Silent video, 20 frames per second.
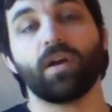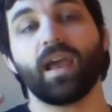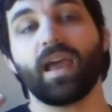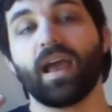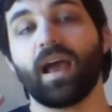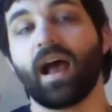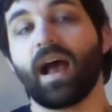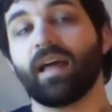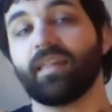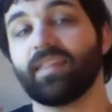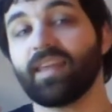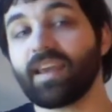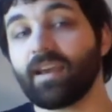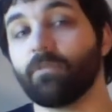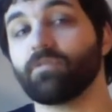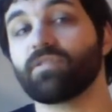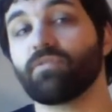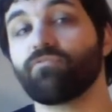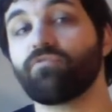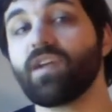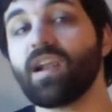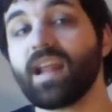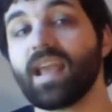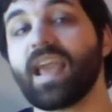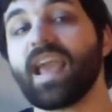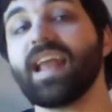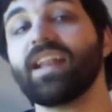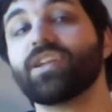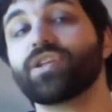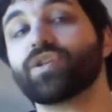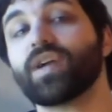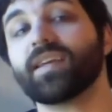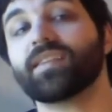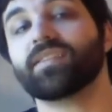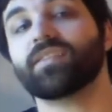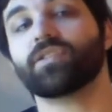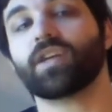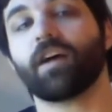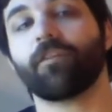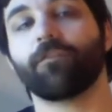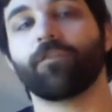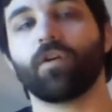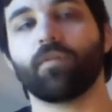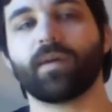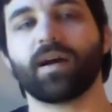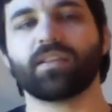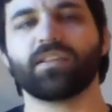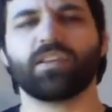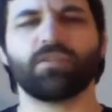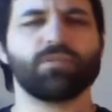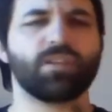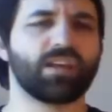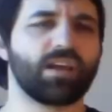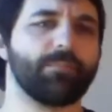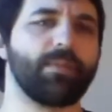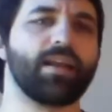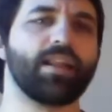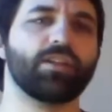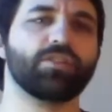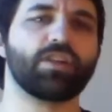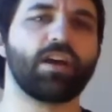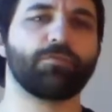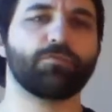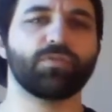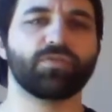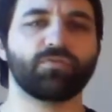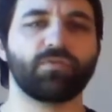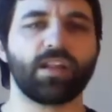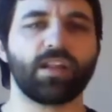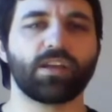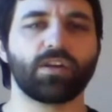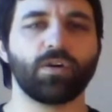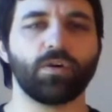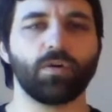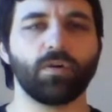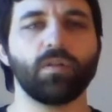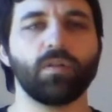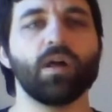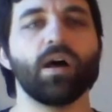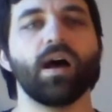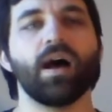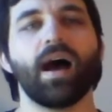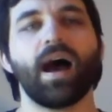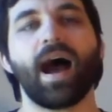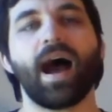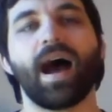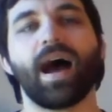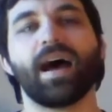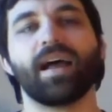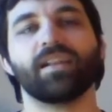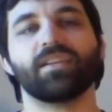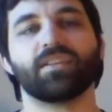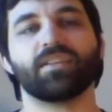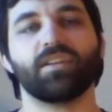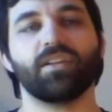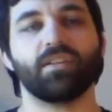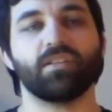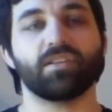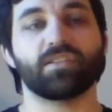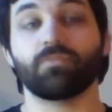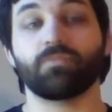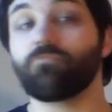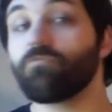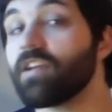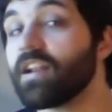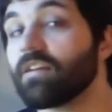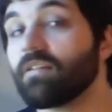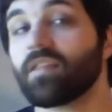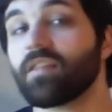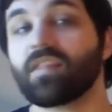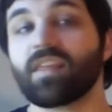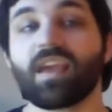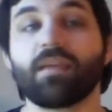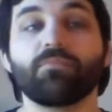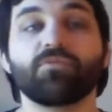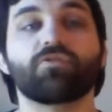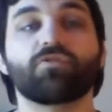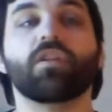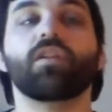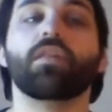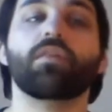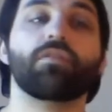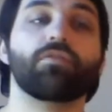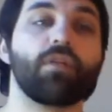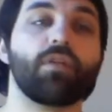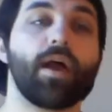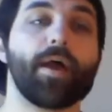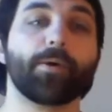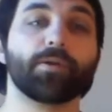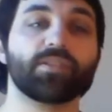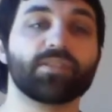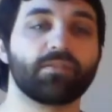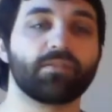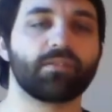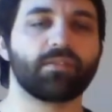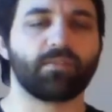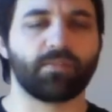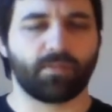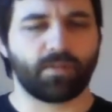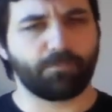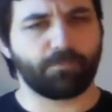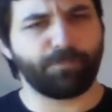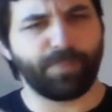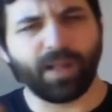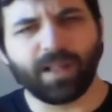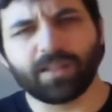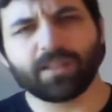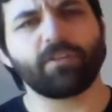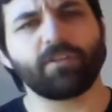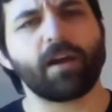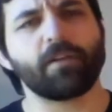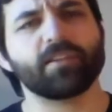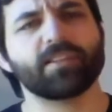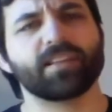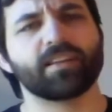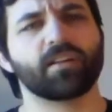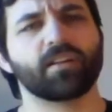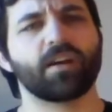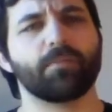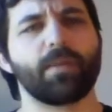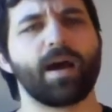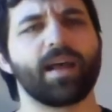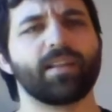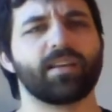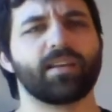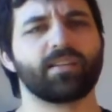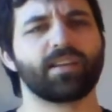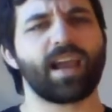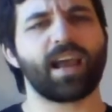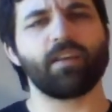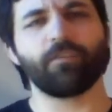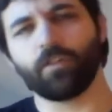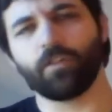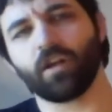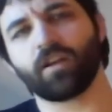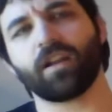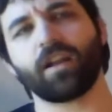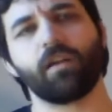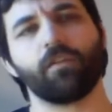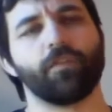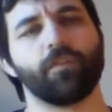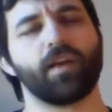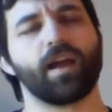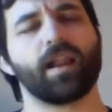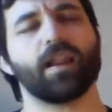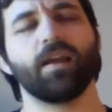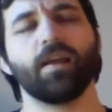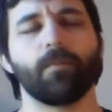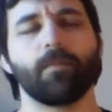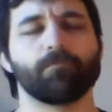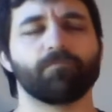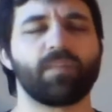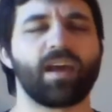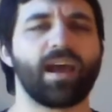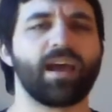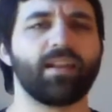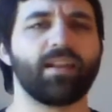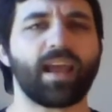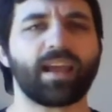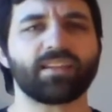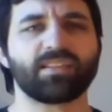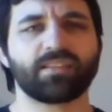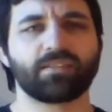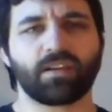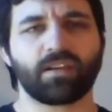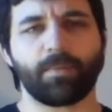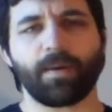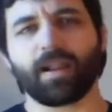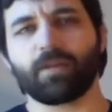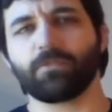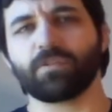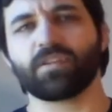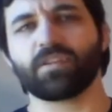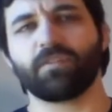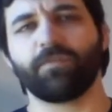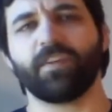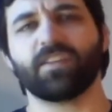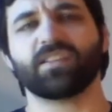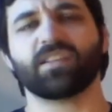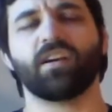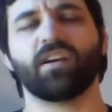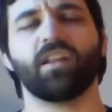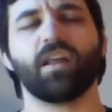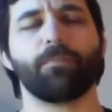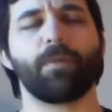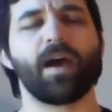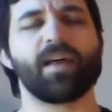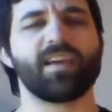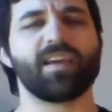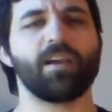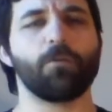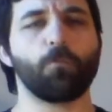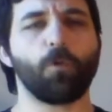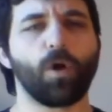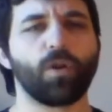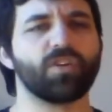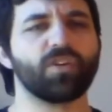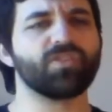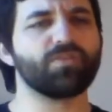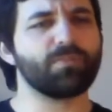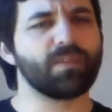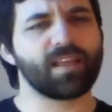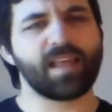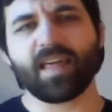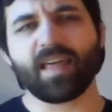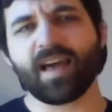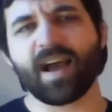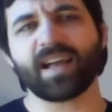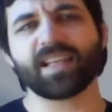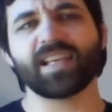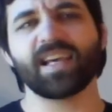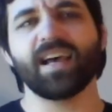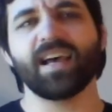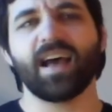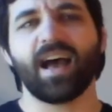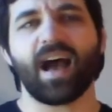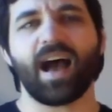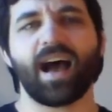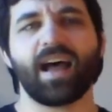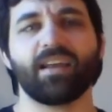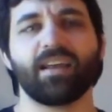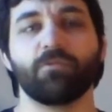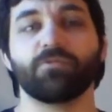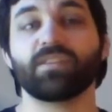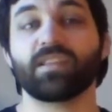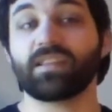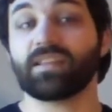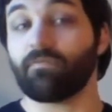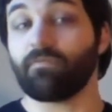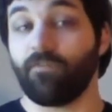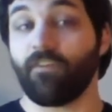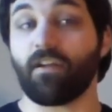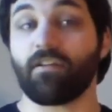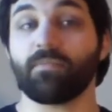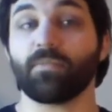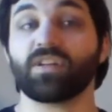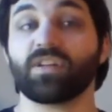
I think it was a really interesting draft format. Doing the Commander draft was really cool, and there's some really good themes running throughout. Building around a single commander, kind of looking out for that nice commander which fits the colour pair that you want or something like that. And it was very much